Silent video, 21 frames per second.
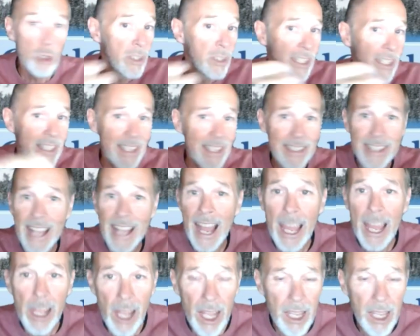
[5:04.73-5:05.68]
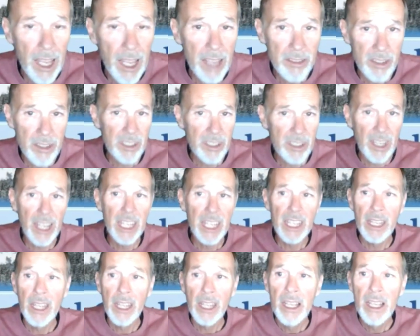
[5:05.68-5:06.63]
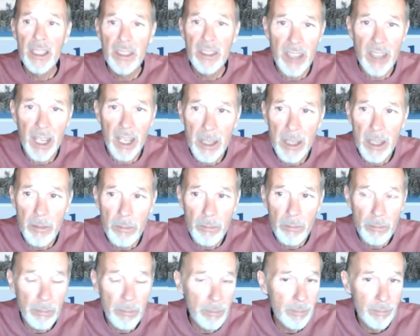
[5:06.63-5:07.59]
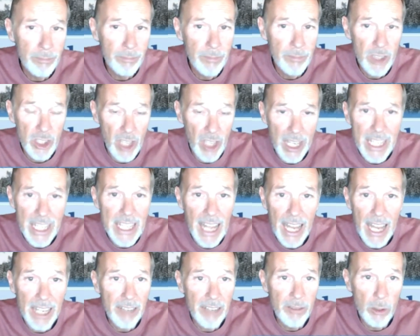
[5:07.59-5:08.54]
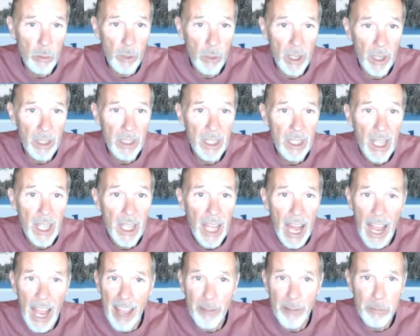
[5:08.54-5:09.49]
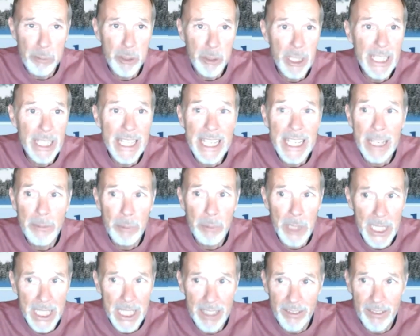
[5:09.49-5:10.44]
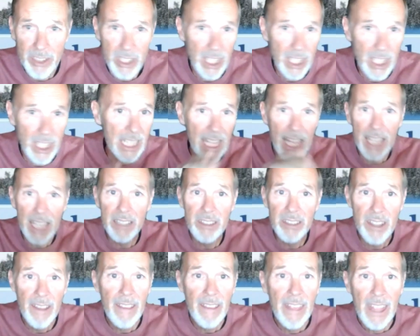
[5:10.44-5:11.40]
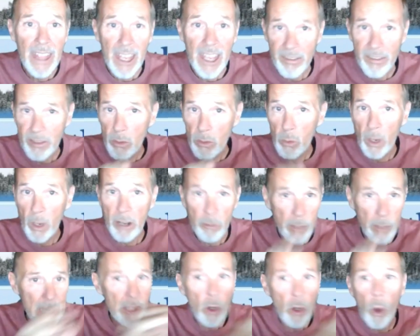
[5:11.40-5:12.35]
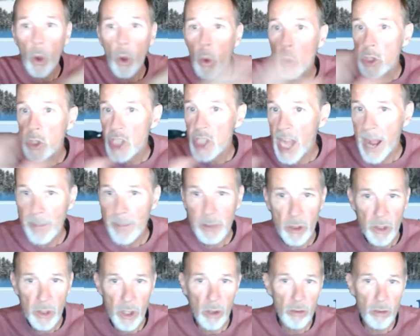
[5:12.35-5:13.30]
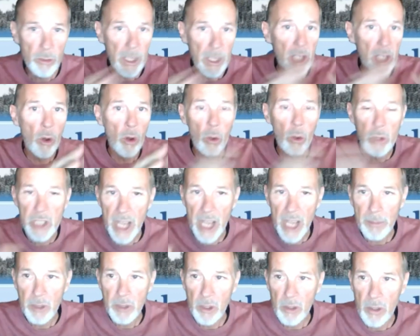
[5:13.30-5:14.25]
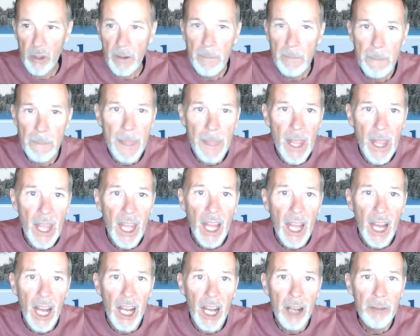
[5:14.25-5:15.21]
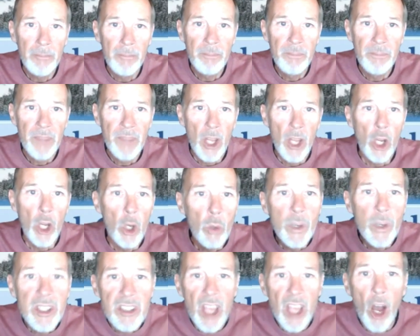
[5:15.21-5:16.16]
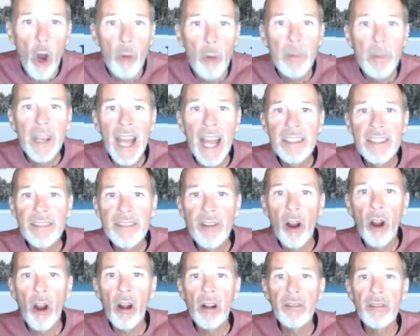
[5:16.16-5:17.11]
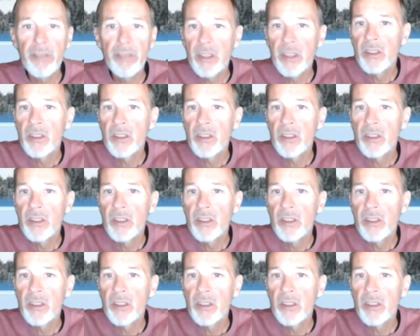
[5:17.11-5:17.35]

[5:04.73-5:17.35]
Use it as a guide, as a study guide if you want. I have plenty of study guides if you want. Read the whole chapter though. Read the whole chapter. Who is Open Eyes of Heart?